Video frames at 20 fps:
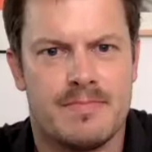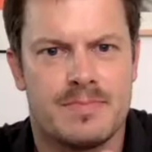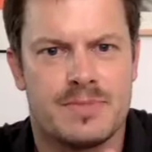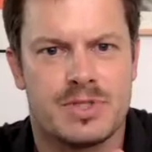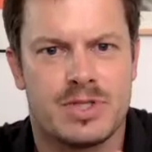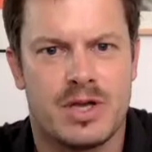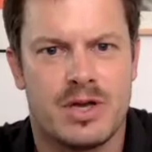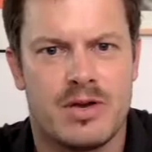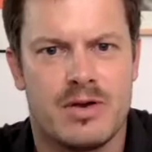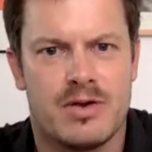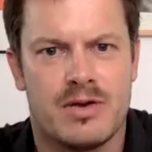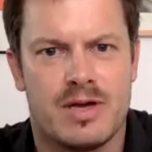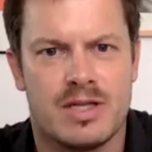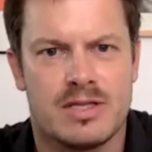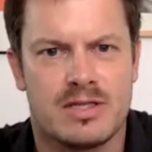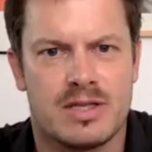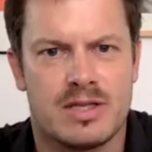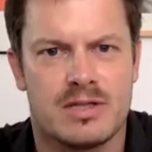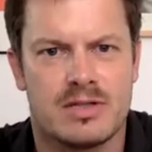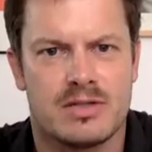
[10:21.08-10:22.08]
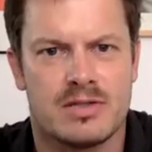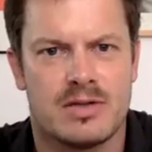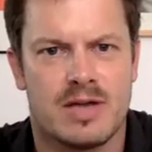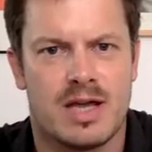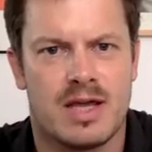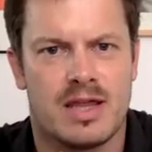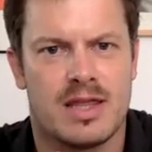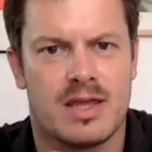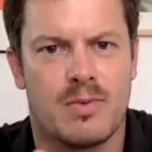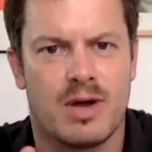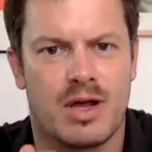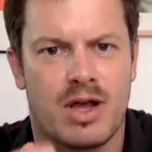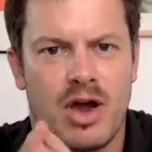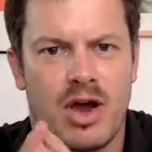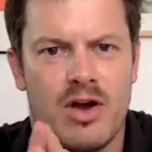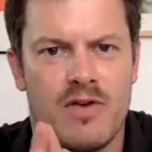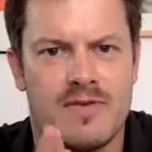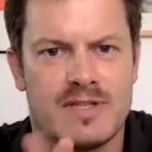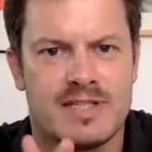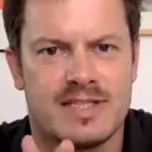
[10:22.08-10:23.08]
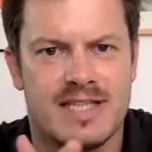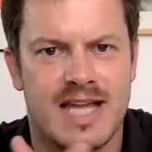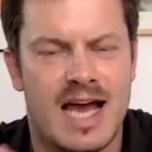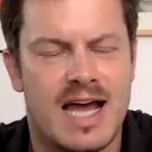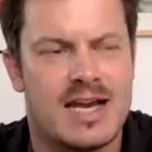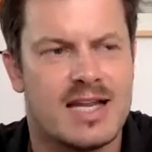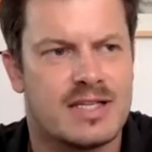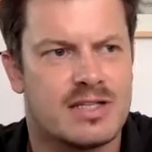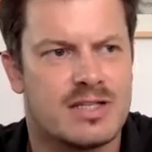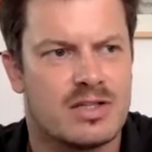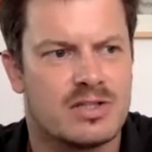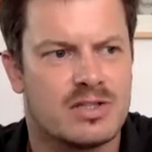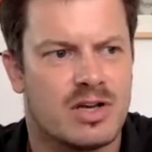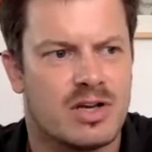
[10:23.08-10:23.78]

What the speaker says: So I think what COVID's done is